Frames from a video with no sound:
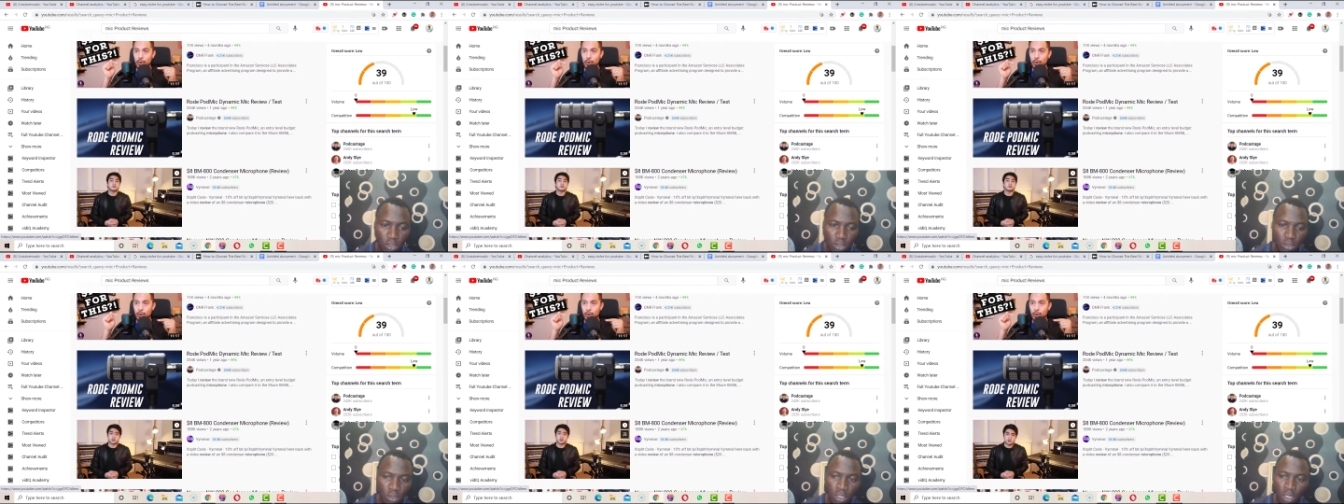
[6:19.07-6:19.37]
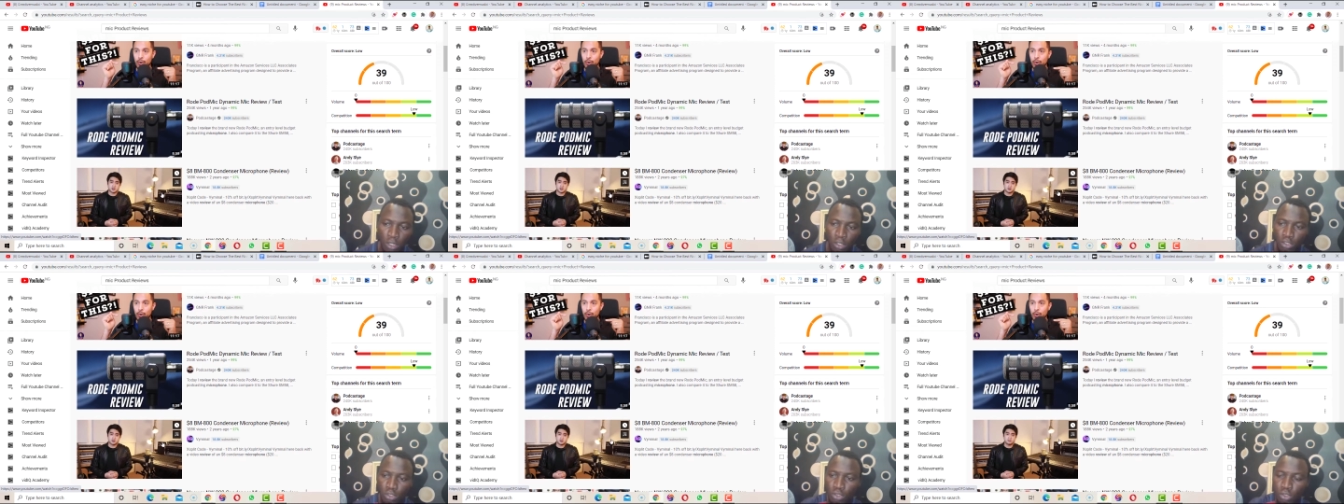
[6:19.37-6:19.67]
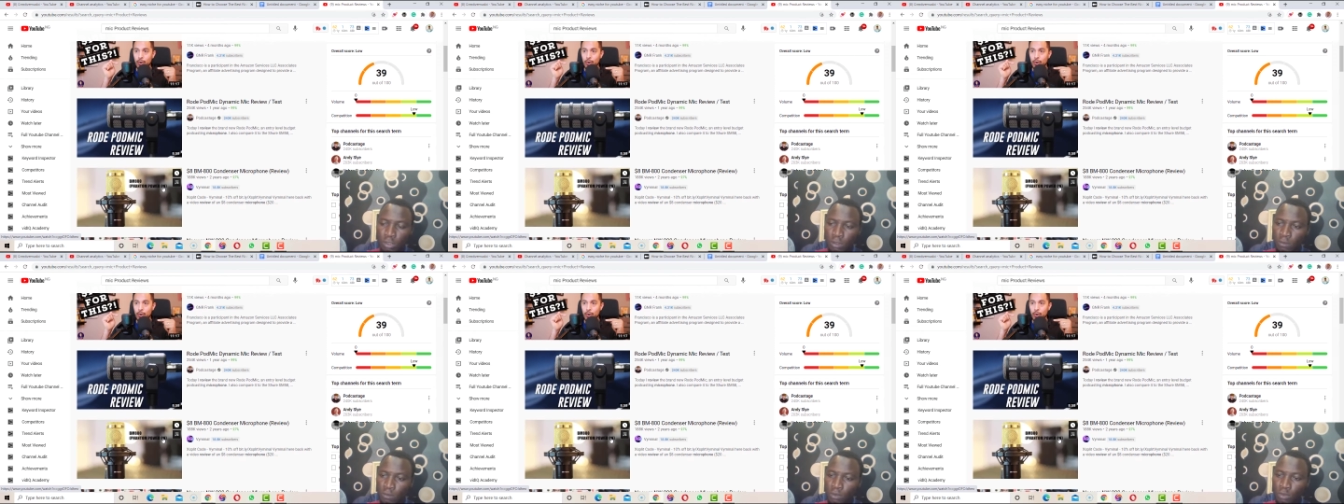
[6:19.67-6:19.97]
you can also
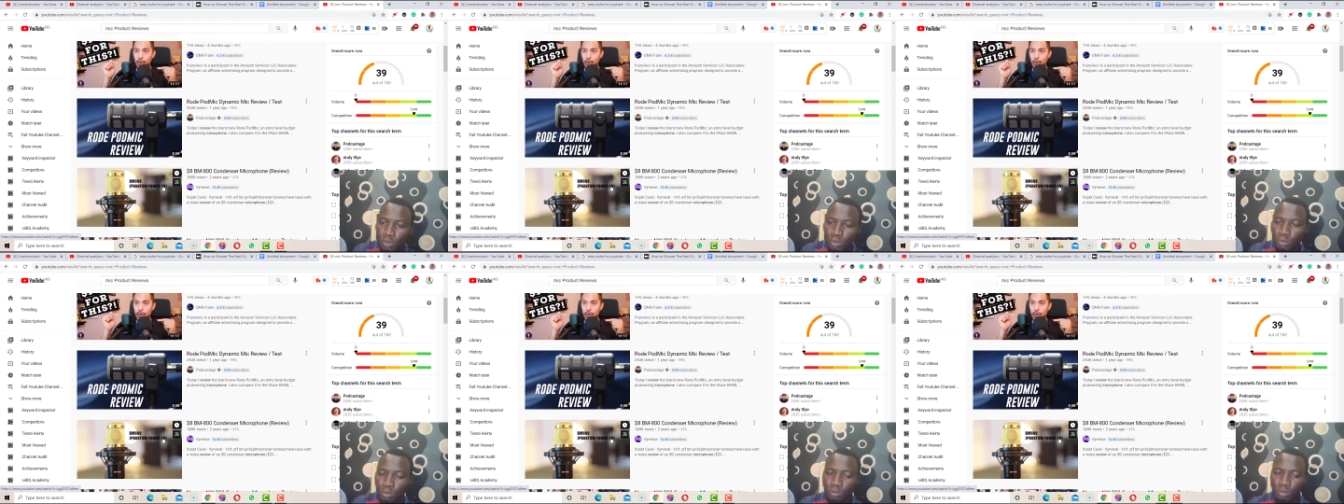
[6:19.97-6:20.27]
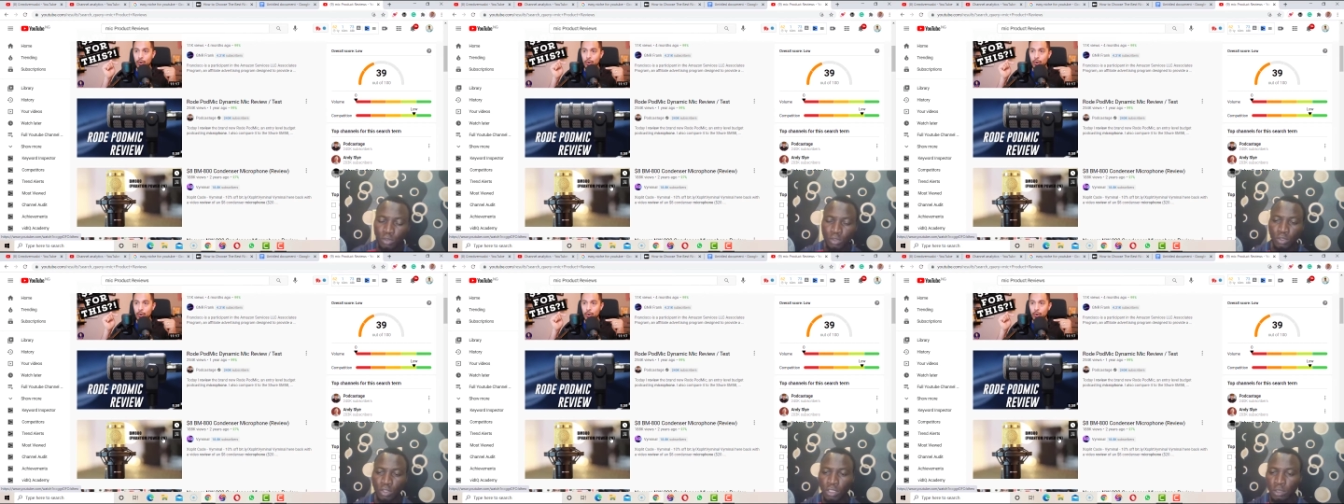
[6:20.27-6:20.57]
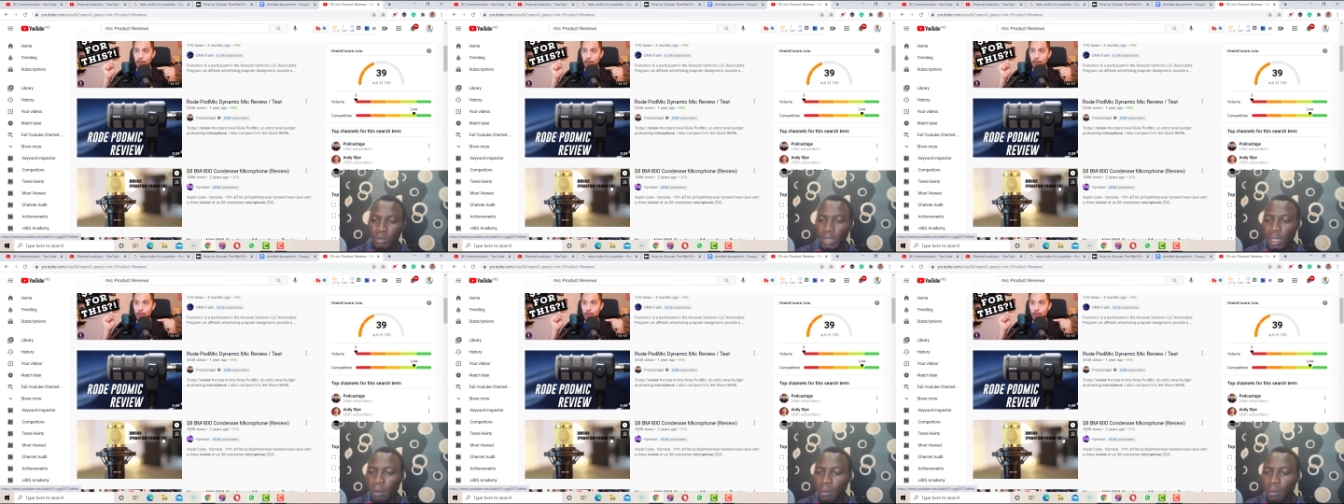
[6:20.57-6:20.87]
review
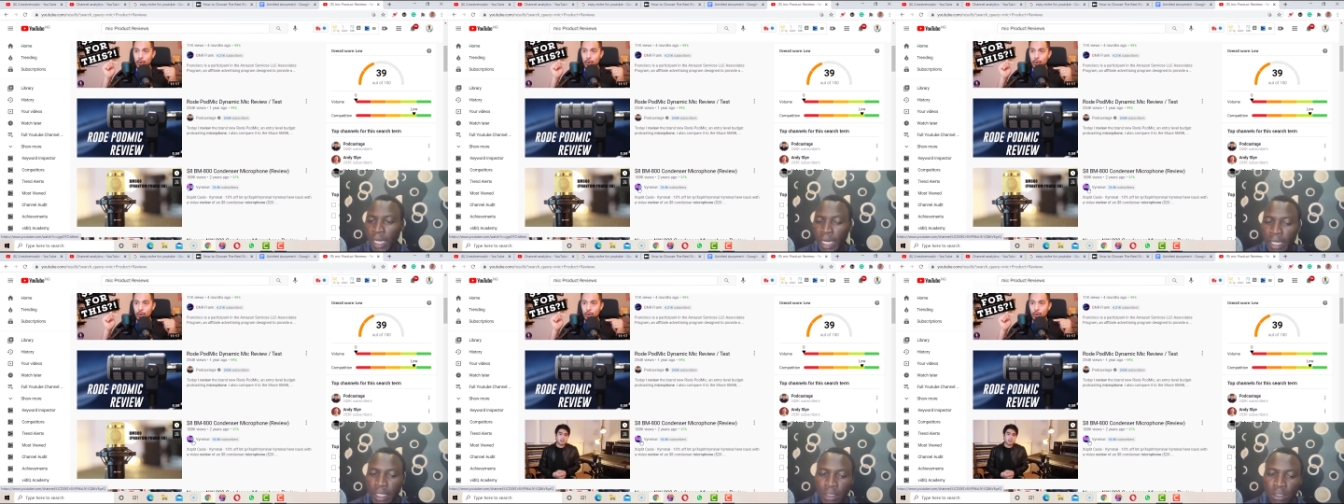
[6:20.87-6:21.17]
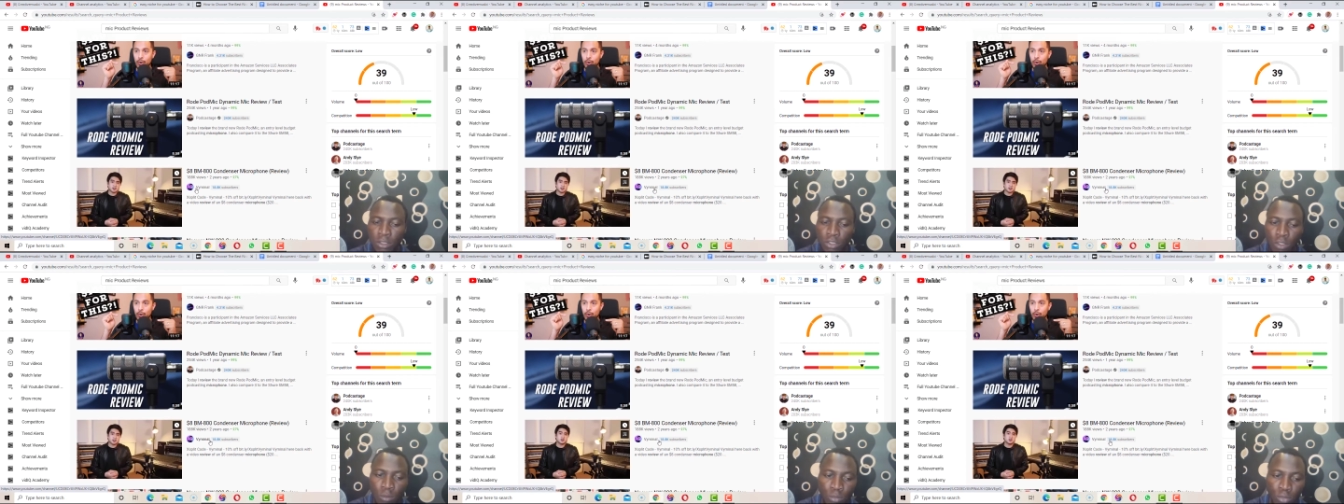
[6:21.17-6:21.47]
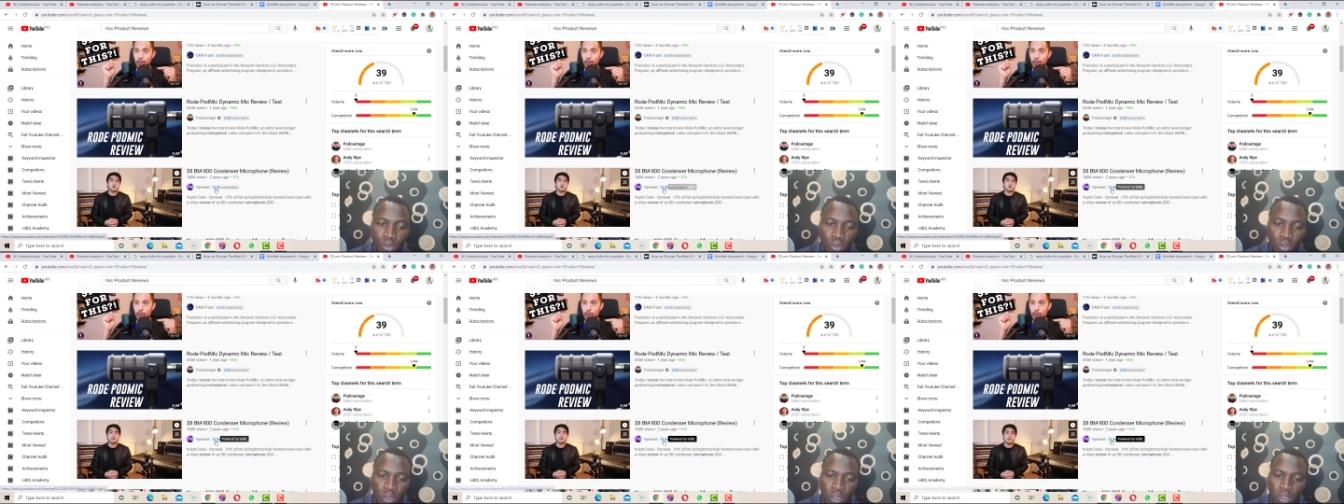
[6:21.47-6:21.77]
products by buying some
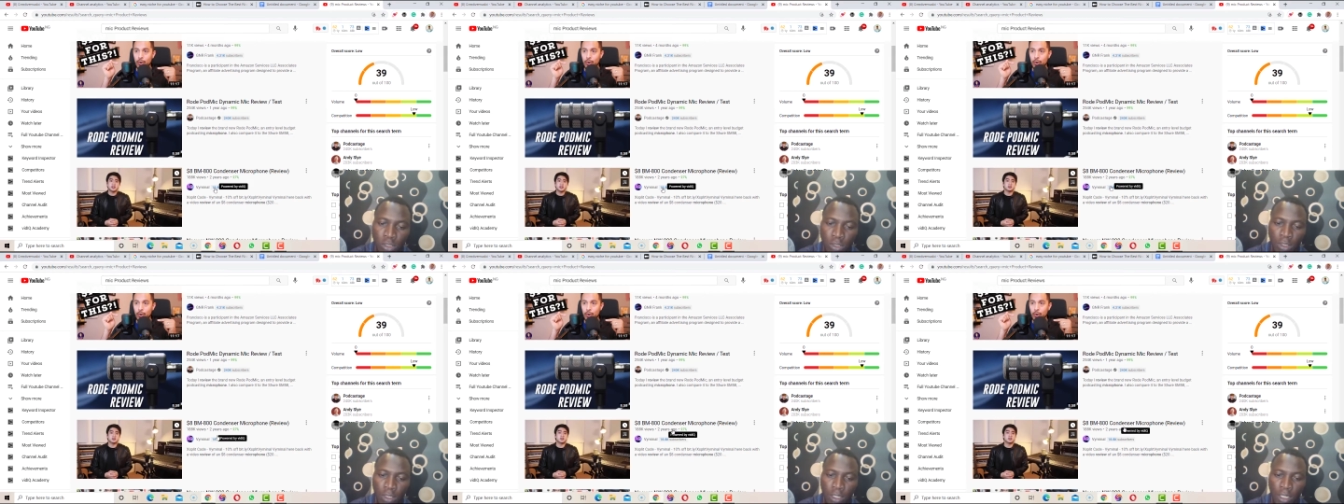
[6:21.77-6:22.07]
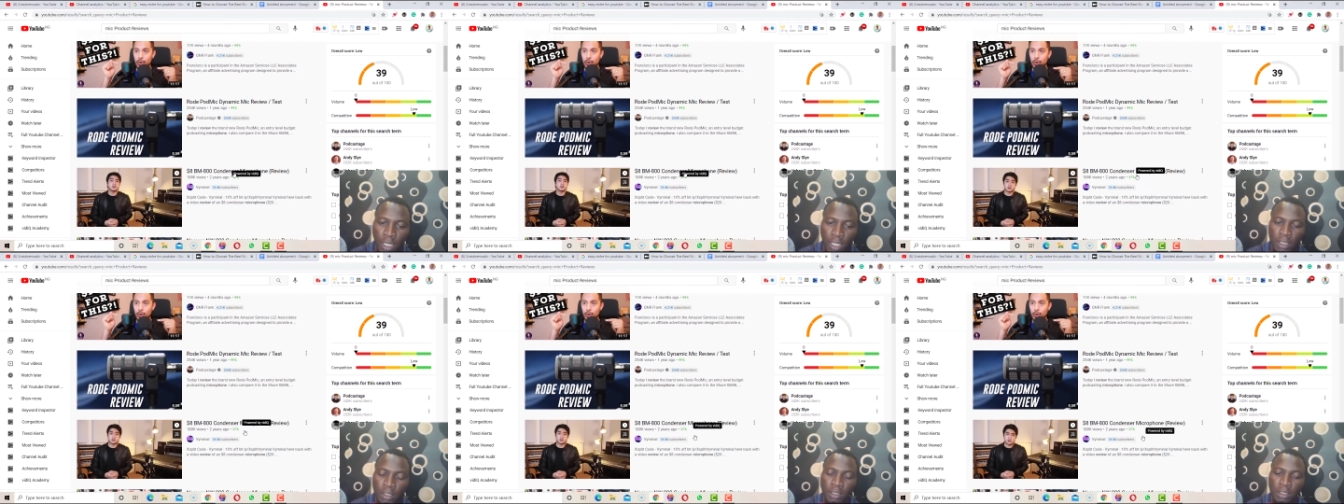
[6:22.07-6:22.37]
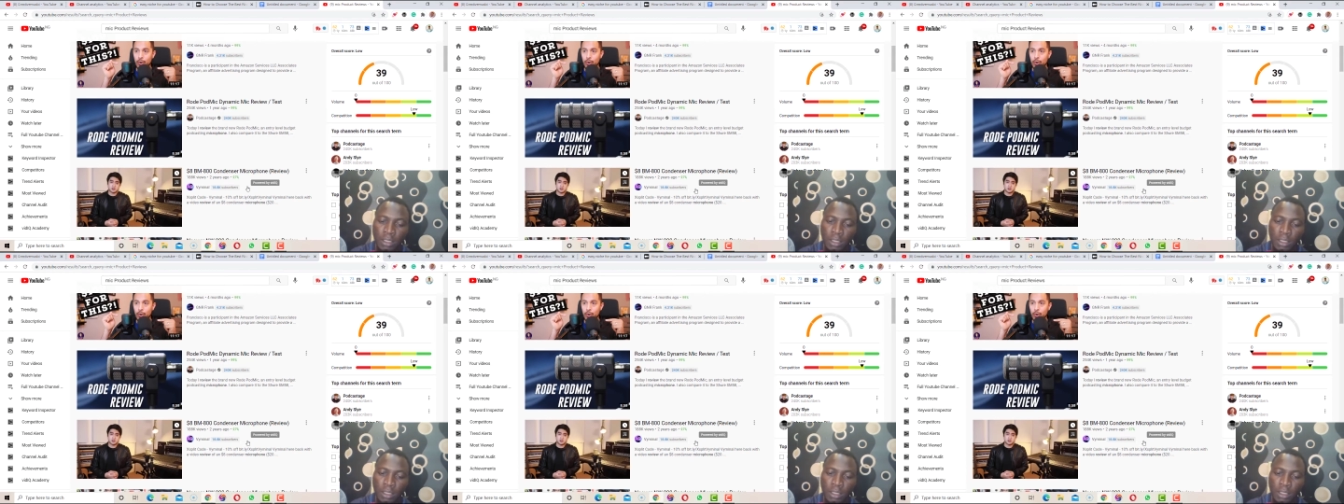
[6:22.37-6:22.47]
products online.